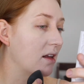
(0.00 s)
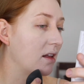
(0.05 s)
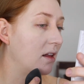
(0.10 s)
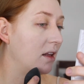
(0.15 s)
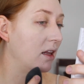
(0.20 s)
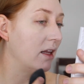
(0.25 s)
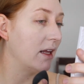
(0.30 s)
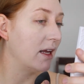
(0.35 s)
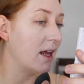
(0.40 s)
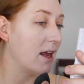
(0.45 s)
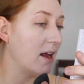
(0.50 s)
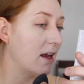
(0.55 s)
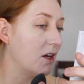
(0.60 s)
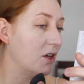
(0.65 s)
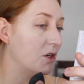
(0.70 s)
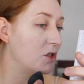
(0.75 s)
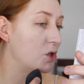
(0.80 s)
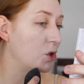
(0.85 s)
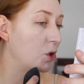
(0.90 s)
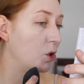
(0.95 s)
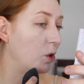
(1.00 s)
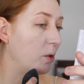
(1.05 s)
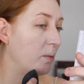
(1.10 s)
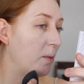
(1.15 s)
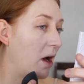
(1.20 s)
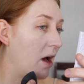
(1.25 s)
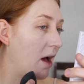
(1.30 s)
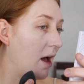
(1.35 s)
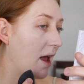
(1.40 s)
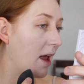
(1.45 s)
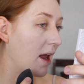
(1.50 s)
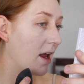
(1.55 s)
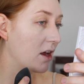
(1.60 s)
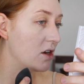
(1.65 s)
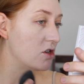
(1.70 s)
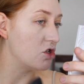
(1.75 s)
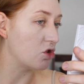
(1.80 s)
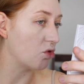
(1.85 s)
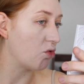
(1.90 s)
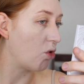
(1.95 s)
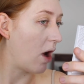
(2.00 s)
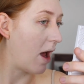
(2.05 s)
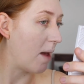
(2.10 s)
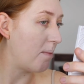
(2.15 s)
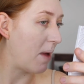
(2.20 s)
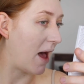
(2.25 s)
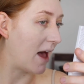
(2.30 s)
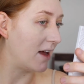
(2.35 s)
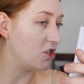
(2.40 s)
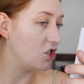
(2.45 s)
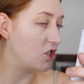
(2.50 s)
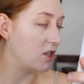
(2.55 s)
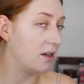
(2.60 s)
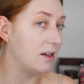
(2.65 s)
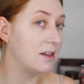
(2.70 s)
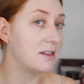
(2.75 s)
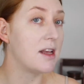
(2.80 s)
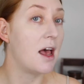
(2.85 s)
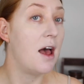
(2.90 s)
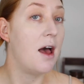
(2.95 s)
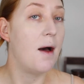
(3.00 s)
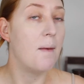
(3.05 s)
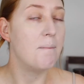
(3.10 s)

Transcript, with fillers: clinging to my dry patches,